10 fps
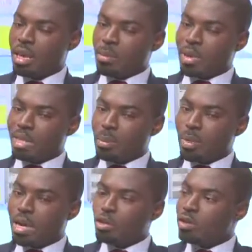But then
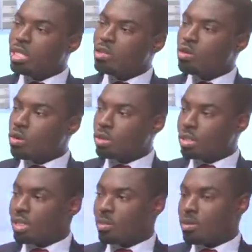my acknowledge your
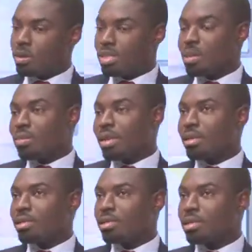concern because sometimes